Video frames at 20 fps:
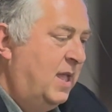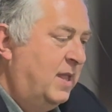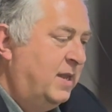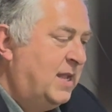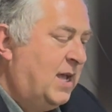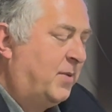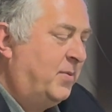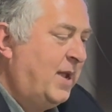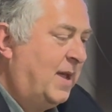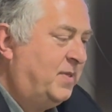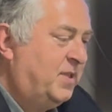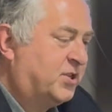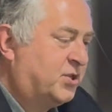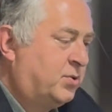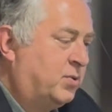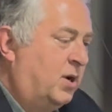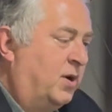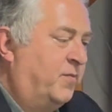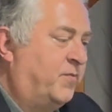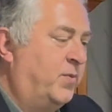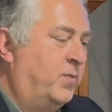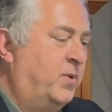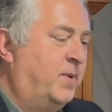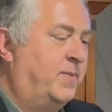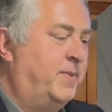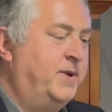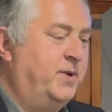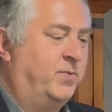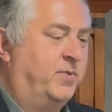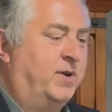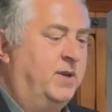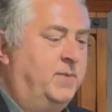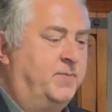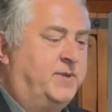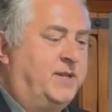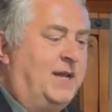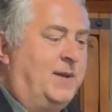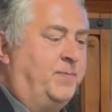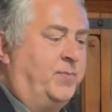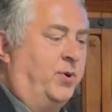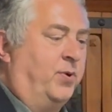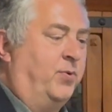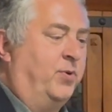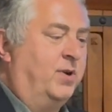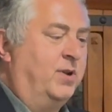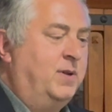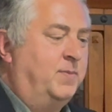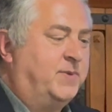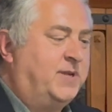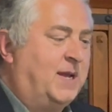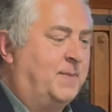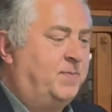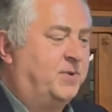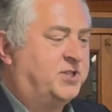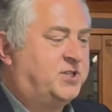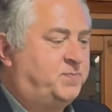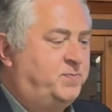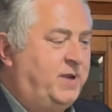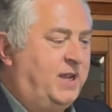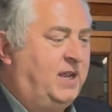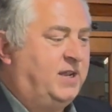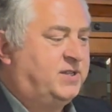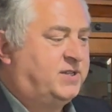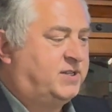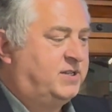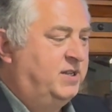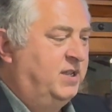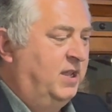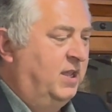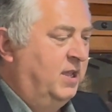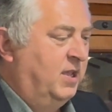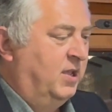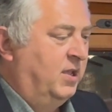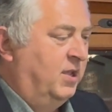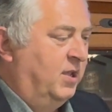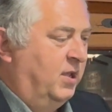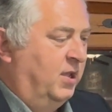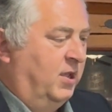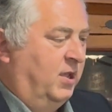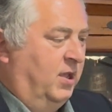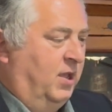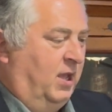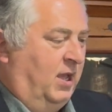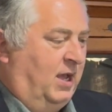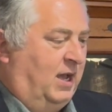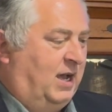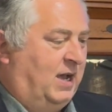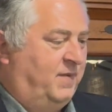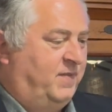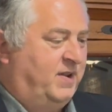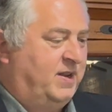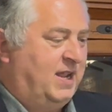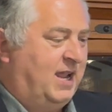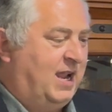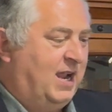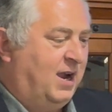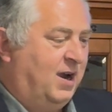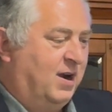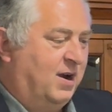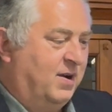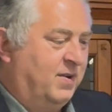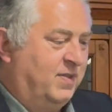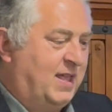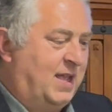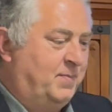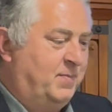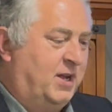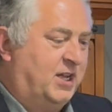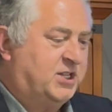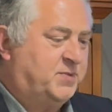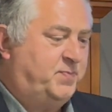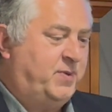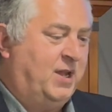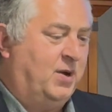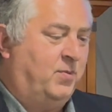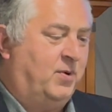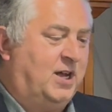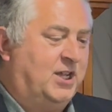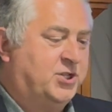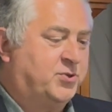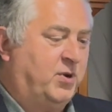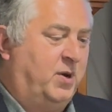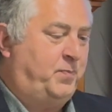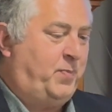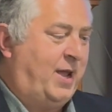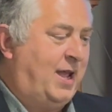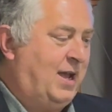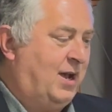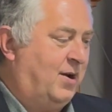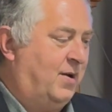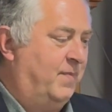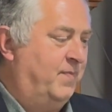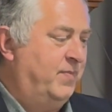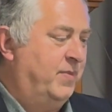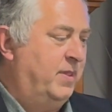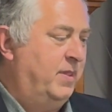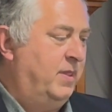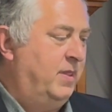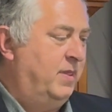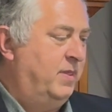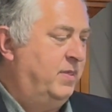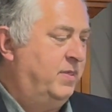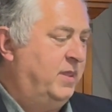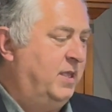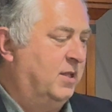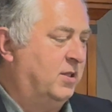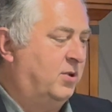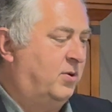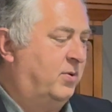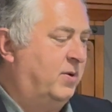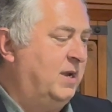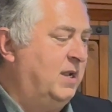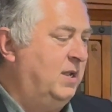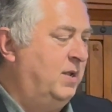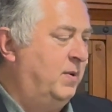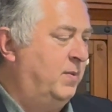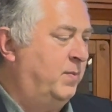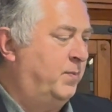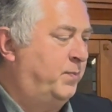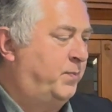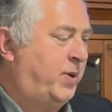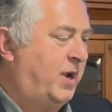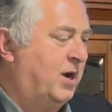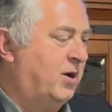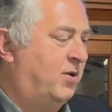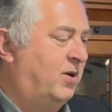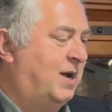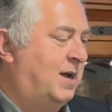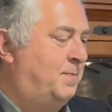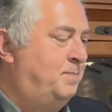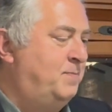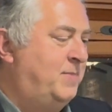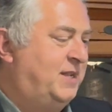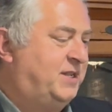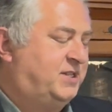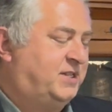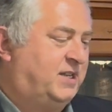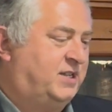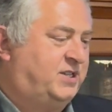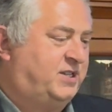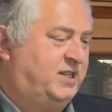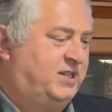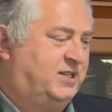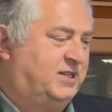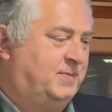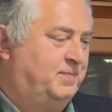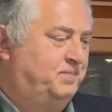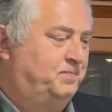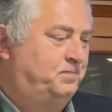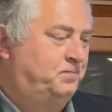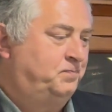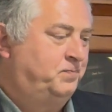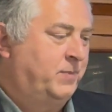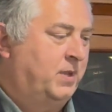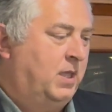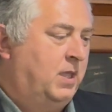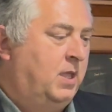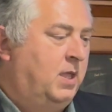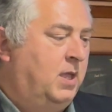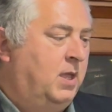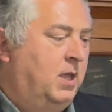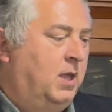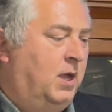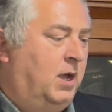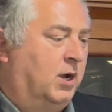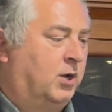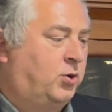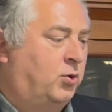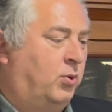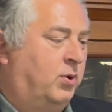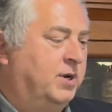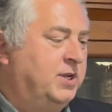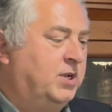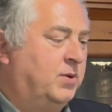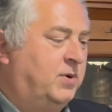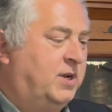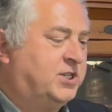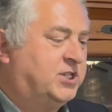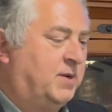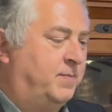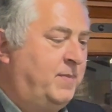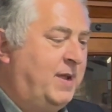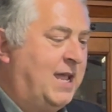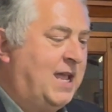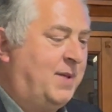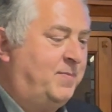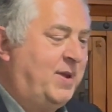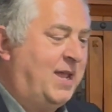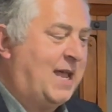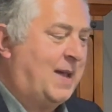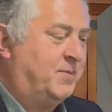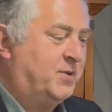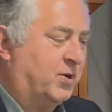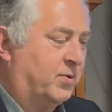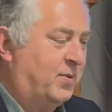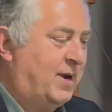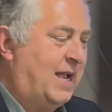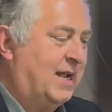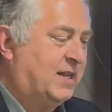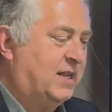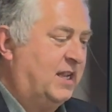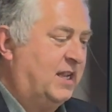Now we have this quote from William Temple. William Temple speaks of an error that must be at once repelled, the alluring peril of mysticism, according to which a man may have direct